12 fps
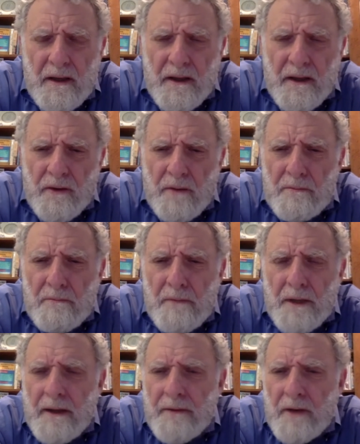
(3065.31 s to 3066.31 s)
it was in the
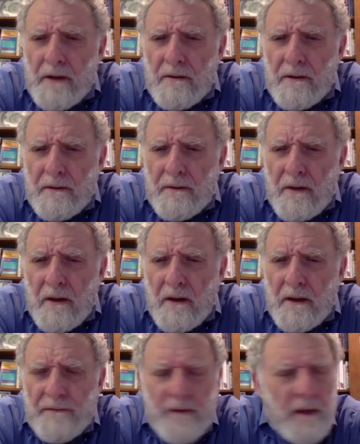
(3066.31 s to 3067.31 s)
mid 70s, and it's
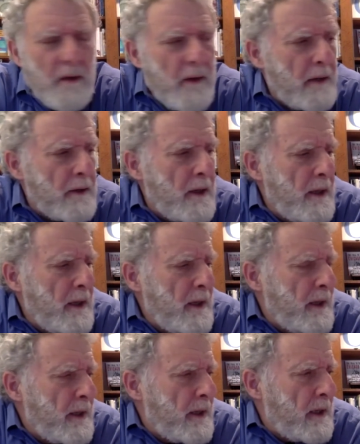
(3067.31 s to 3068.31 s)
hard to figure out.
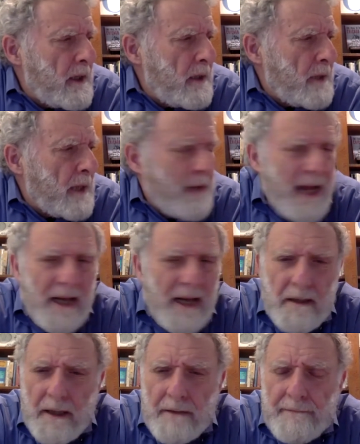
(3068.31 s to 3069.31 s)
He became an
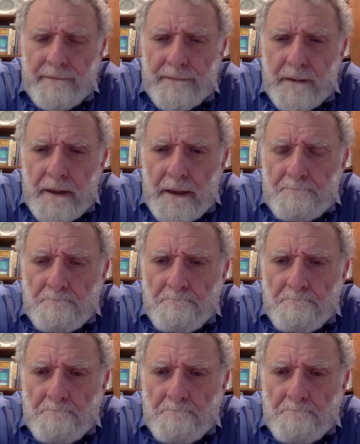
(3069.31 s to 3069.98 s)
acolyte of uh,